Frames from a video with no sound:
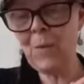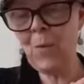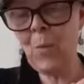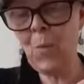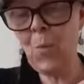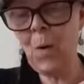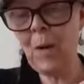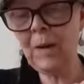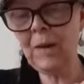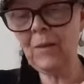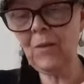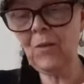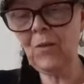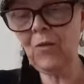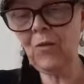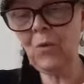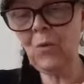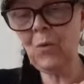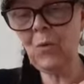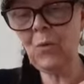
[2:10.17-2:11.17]
1,
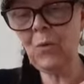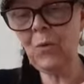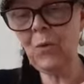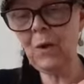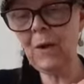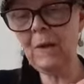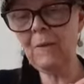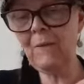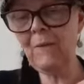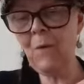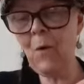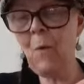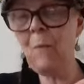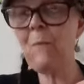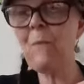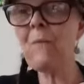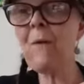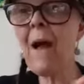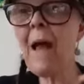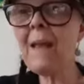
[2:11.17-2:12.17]
2, 3, 4,
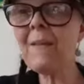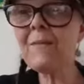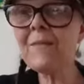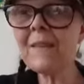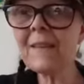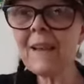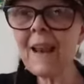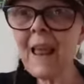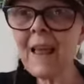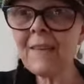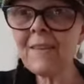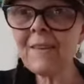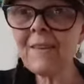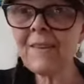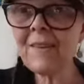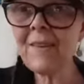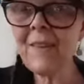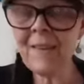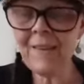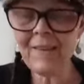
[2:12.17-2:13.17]
5
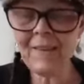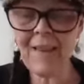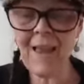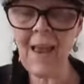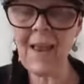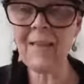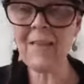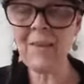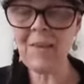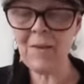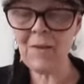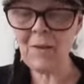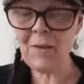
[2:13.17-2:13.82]
slices on this side.